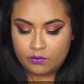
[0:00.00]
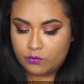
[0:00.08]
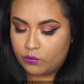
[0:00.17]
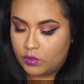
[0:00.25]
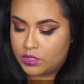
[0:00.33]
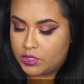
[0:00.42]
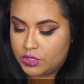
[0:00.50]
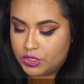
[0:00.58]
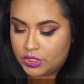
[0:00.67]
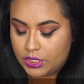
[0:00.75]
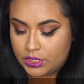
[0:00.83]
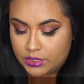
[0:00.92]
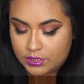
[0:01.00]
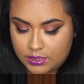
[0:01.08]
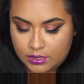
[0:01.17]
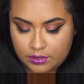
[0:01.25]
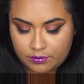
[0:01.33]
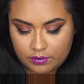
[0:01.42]
what shade is
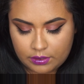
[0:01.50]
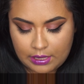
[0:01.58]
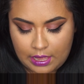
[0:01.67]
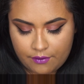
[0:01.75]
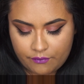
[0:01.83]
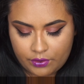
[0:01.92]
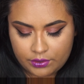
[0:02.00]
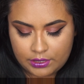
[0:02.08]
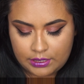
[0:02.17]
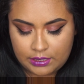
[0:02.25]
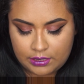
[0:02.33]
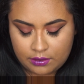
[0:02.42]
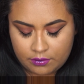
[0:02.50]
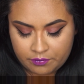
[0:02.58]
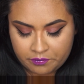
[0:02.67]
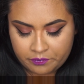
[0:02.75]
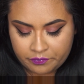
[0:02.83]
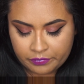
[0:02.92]
it? The Kat Von D
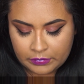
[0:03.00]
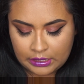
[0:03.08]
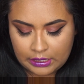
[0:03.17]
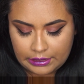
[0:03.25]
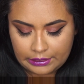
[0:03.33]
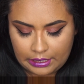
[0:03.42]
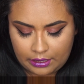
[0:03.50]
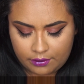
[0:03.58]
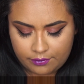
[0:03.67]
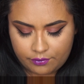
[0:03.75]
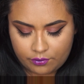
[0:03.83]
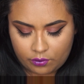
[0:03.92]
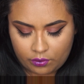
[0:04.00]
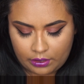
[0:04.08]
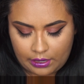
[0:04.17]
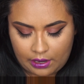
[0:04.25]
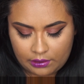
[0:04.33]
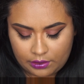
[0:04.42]
Love or
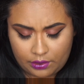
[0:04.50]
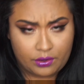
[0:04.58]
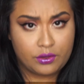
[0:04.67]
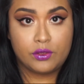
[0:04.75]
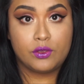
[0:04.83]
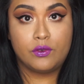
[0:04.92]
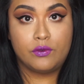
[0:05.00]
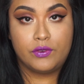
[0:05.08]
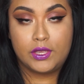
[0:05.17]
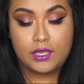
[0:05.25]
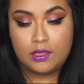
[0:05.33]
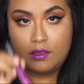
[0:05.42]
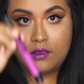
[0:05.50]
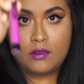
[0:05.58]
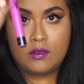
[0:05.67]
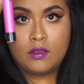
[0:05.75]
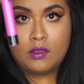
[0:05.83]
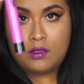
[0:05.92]
LUV.
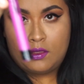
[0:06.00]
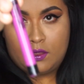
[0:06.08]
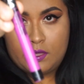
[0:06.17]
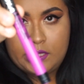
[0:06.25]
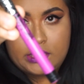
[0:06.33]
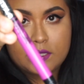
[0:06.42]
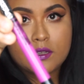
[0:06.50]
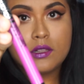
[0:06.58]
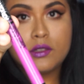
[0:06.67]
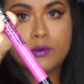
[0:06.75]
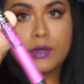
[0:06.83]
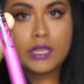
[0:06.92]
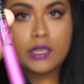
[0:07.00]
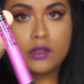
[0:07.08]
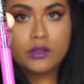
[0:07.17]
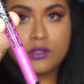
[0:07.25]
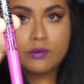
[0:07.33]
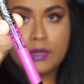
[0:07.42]
This color right
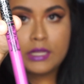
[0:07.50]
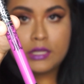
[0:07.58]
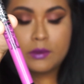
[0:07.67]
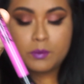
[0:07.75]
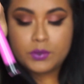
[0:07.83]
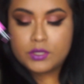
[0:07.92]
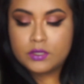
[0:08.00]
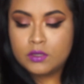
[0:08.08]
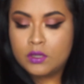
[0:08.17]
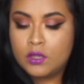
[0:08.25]
here to my lips